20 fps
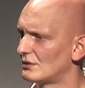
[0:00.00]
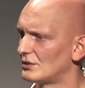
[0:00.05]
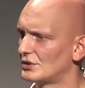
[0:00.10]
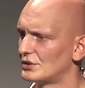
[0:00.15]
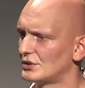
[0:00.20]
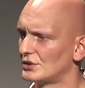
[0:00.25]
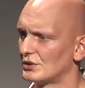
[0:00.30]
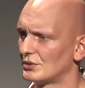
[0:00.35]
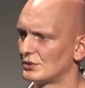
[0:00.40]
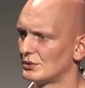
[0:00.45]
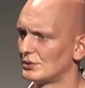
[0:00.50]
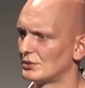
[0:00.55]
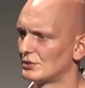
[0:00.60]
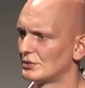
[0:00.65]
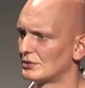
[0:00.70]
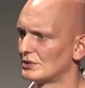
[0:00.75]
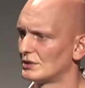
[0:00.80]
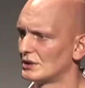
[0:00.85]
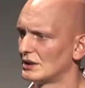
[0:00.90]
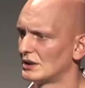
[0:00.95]
I show
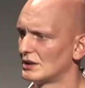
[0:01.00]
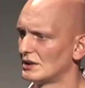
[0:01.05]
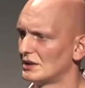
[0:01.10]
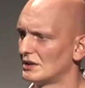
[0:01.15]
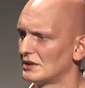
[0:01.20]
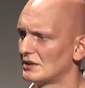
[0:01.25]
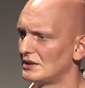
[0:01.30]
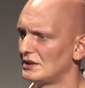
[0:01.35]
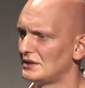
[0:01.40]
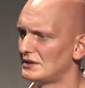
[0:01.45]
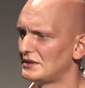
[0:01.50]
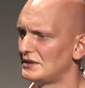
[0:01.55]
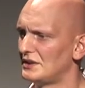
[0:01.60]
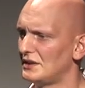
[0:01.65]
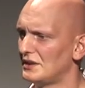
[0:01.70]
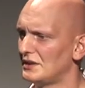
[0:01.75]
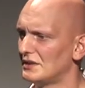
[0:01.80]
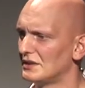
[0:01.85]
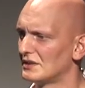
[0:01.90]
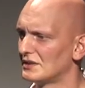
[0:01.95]
you. This is
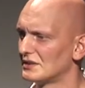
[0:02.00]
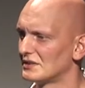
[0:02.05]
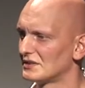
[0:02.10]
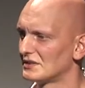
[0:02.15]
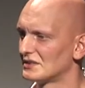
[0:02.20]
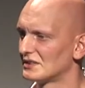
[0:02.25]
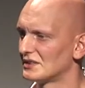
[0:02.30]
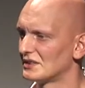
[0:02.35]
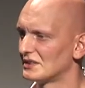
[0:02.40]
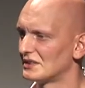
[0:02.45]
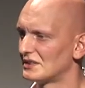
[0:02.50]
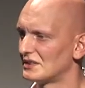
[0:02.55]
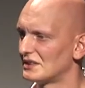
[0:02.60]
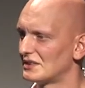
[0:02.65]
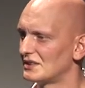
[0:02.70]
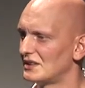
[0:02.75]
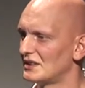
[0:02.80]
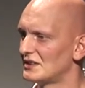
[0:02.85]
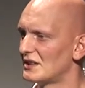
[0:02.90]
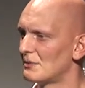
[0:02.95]
the
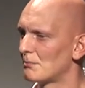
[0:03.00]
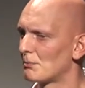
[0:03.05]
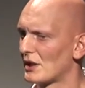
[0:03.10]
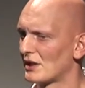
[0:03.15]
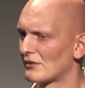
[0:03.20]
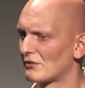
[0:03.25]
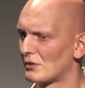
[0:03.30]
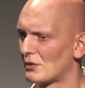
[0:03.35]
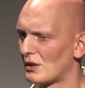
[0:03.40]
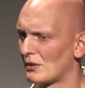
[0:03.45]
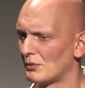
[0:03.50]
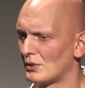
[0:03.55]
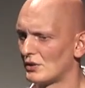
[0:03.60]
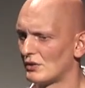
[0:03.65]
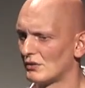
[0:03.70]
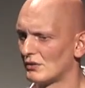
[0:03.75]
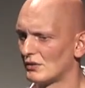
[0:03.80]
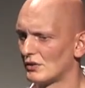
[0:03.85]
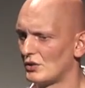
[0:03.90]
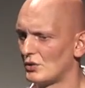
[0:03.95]
uh, this is the platform we
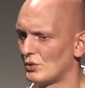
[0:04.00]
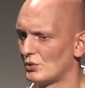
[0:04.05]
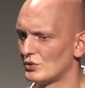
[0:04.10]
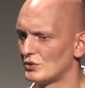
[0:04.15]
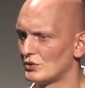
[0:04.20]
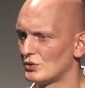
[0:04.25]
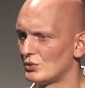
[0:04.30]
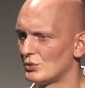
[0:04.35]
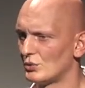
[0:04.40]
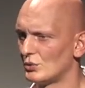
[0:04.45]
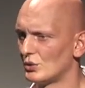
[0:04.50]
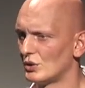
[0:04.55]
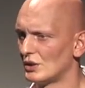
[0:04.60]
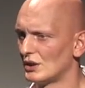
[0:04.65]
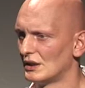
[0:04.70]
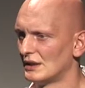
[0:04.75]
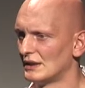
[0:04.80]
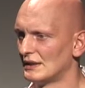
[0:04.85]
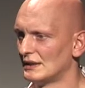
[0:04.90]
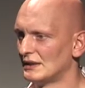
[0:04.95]
use to
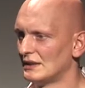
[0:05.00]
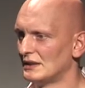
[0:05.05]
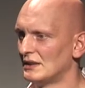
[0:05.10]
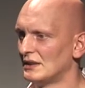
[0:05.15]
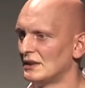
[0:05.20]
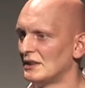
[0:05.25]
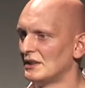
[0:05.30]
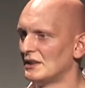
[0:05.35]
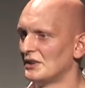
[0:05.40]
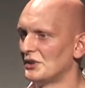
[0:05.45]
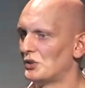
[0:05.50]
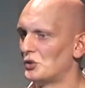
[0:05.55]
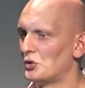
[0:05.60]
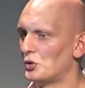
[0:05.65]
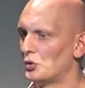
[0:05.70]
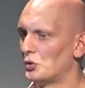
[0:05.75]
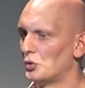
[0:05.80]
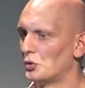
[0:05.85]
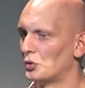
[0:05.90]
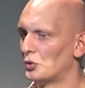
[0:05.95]

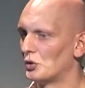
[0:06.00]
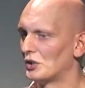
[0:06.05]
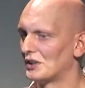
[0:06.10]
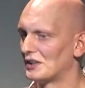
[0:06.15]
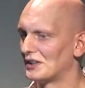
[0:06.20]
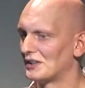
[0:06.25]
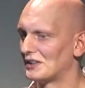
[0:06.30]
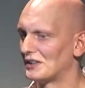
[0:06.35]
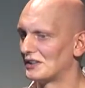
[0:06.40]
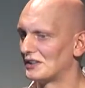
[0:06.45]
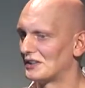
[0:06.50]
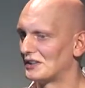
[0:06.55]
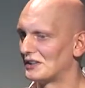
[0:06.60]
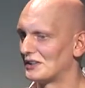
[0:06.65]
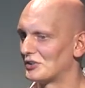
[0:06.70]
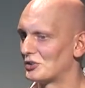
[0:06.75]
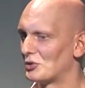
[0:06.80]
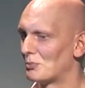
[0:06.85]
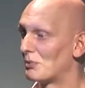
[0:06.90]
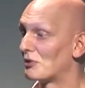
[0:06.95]
to
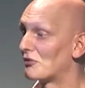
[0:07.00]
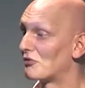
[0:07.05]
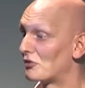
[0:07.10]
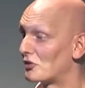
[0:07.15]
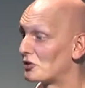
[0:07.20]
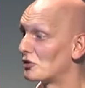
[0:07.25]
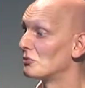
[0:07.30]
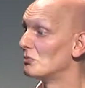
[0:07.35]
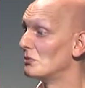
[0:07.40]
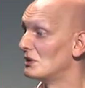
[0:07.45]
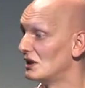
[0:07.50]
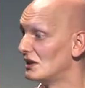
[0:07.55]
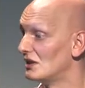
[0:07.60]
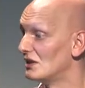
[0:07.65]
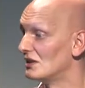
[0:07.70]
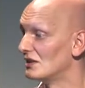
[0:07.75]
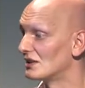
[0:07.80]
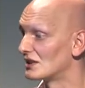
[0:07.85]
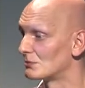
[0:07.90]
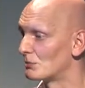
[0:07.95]
uh, to perform
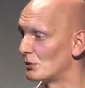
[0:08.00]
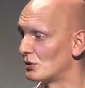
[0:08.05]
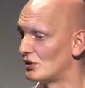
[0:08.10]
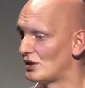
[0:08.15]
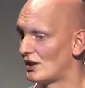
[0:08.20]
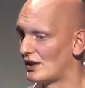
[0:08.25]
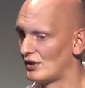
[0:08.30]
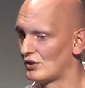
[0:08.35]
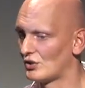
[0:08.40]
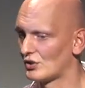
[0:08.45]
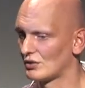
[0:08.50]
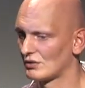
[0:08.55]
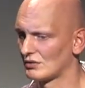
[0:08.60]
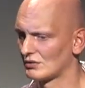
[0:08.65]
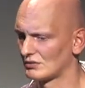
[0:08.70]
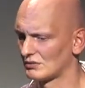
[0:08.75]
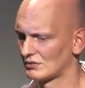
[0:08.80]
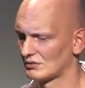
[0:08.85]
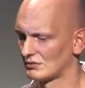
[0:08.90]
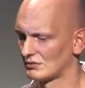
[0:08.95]
the exploitation.